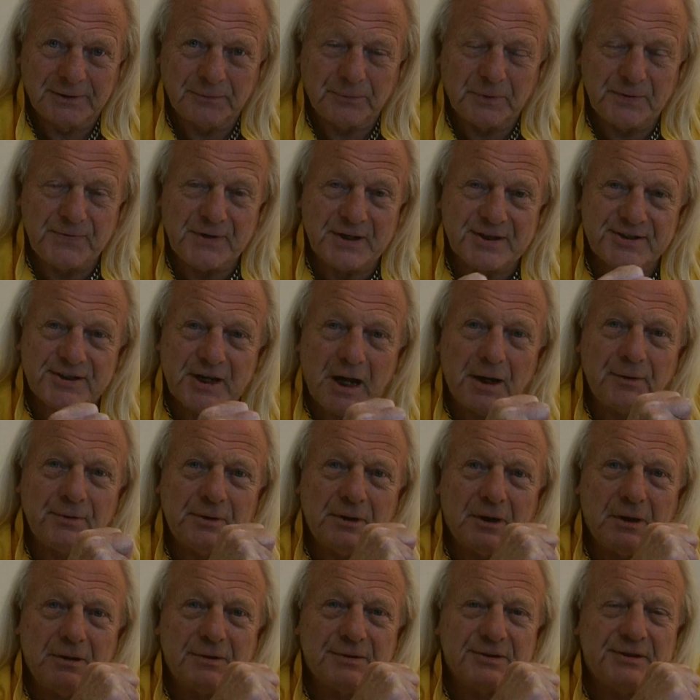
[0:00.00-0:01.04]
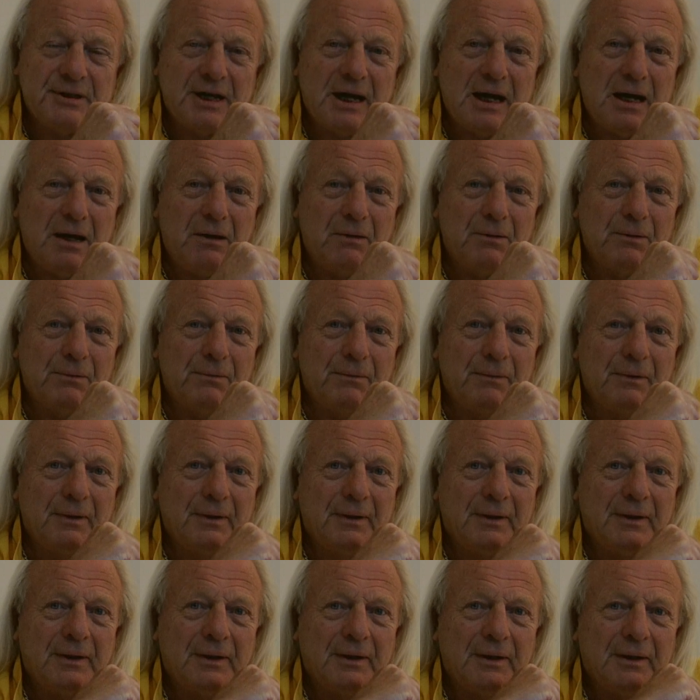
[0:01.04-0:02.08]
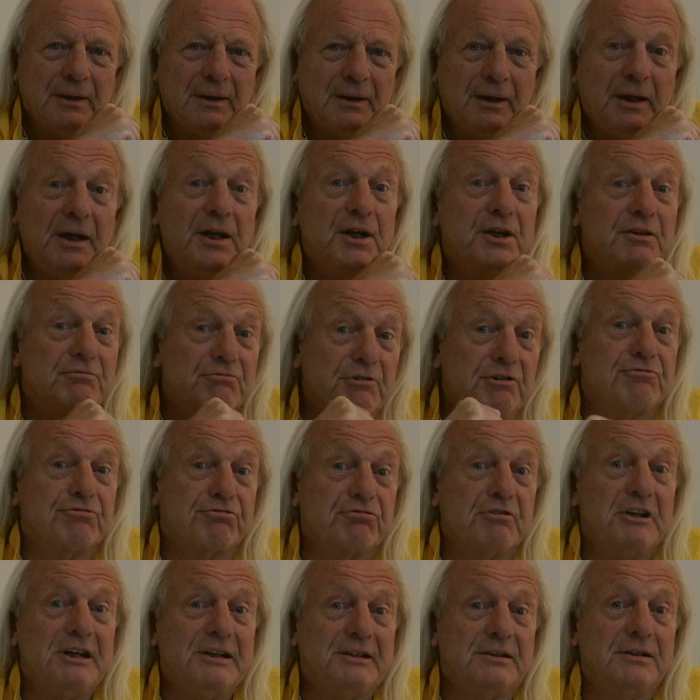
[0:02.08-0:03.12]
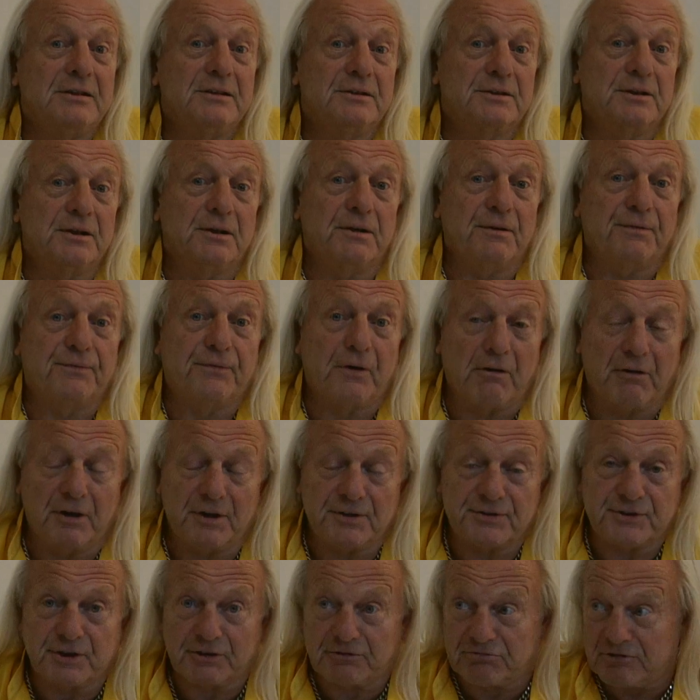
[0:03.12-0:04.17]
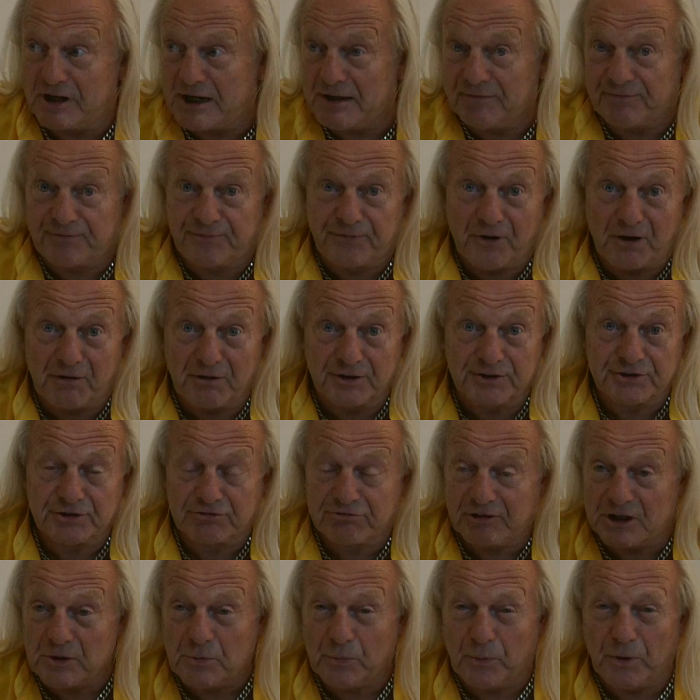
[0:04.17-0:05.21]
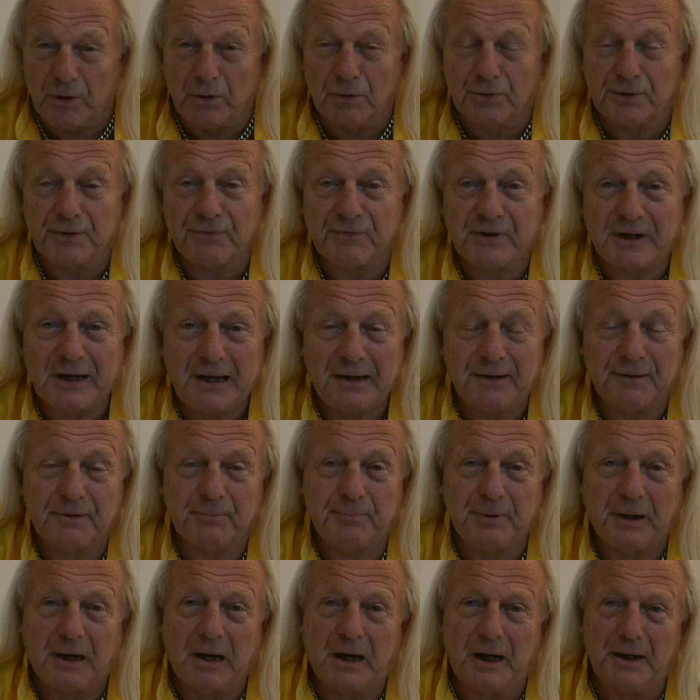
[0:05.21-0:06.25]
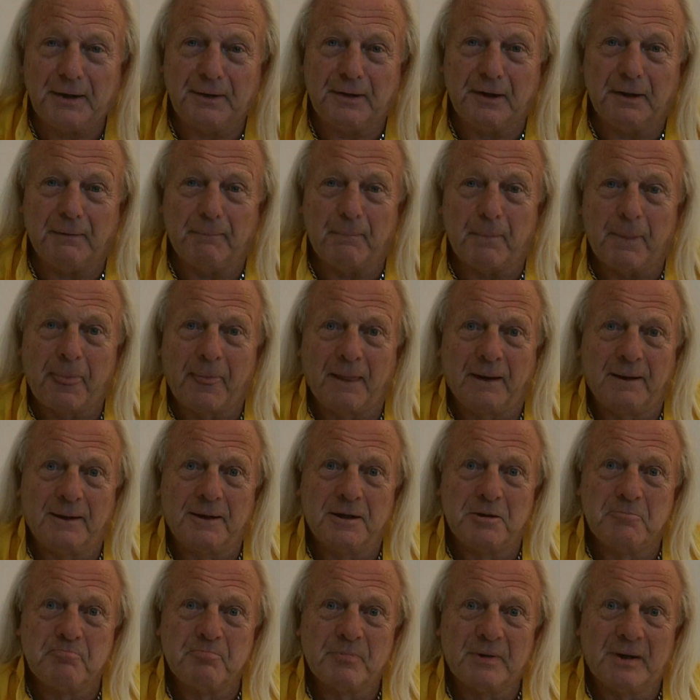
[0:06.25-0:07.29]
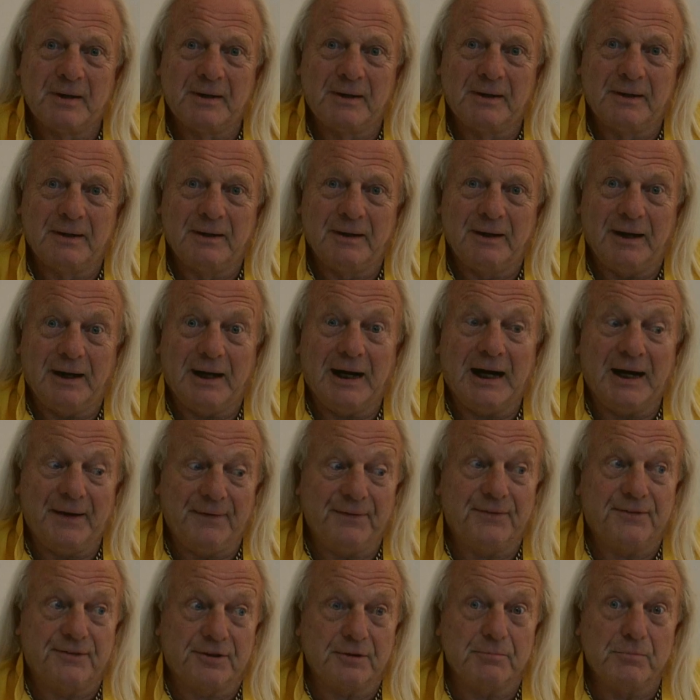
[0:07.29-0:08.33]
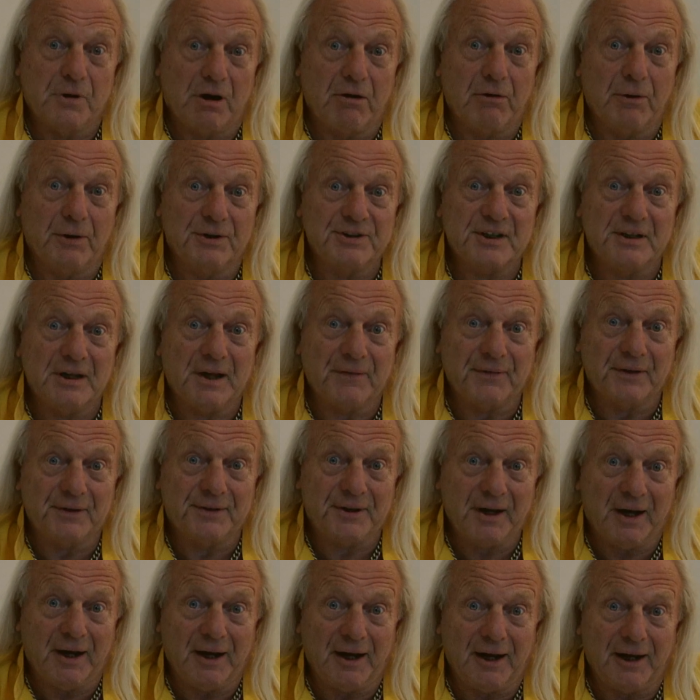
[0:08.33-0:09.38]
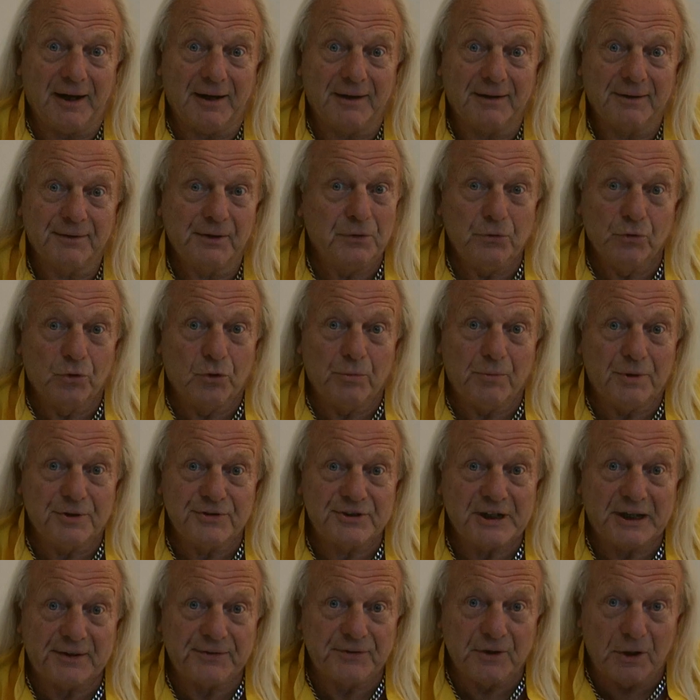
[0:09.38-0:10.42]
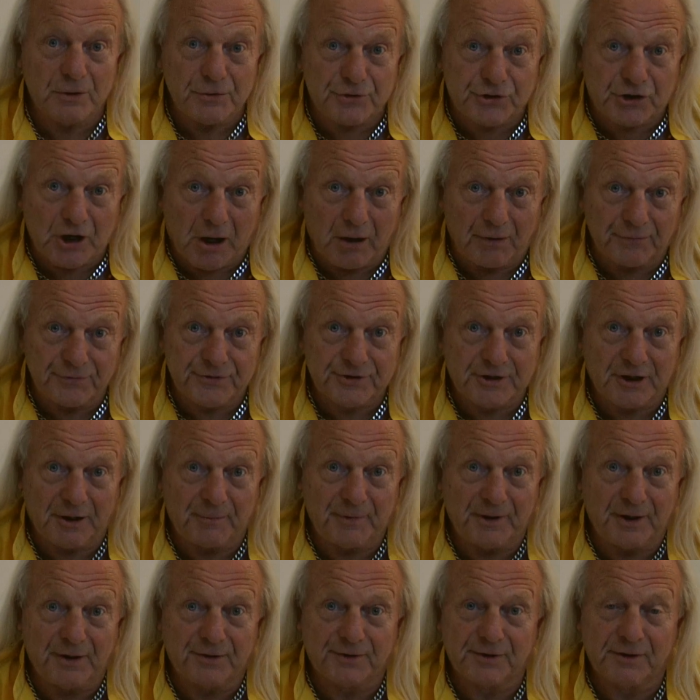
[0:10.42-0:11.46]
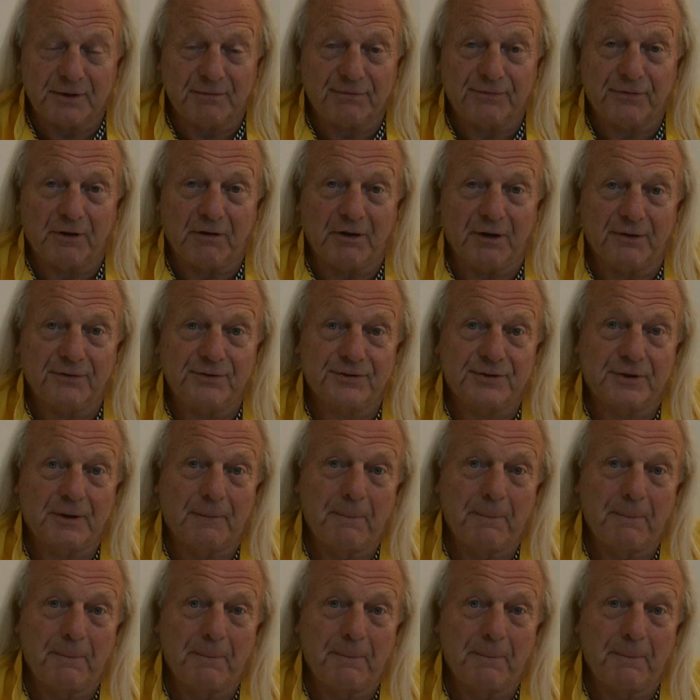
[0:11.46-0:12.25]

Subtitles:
when the sun goes down, he could retreat into the forest, the great weald of Kent behind him. And tomorrow is another day. The Normans had no chance coming into the forest.